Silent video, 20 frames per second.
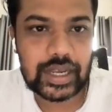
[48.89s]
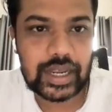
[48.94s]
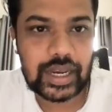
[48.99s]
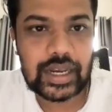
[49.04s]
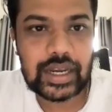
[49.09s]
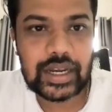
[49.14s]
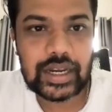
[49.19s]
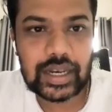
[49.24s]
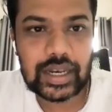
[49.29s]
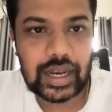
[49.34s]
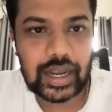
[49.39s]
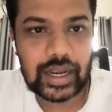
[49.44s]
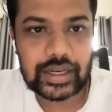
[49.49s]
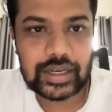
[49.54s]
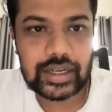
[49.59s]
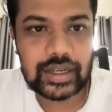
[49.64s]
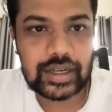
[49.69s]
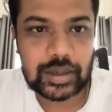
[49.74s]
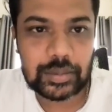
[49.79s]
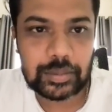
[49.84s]
LED
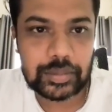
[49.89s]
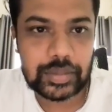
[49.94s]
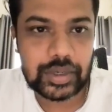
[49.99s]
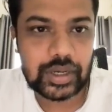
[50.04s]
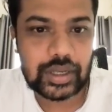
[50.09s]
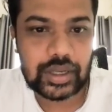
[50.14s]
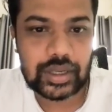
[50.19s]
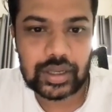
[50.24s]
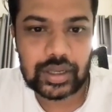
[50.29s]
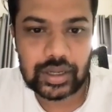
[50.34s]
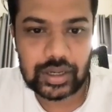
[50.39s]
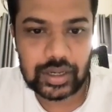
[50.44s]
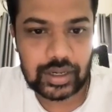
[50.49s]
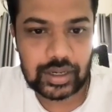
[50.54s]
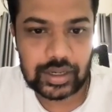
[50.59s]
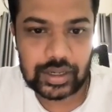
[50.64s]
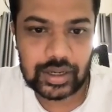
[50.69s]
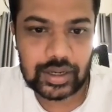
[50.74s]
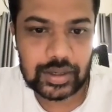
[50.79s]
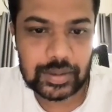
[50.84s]
lighting company in
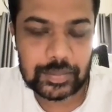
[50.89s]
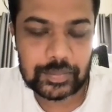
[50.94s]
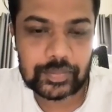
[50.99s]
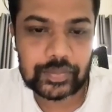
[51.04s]
India.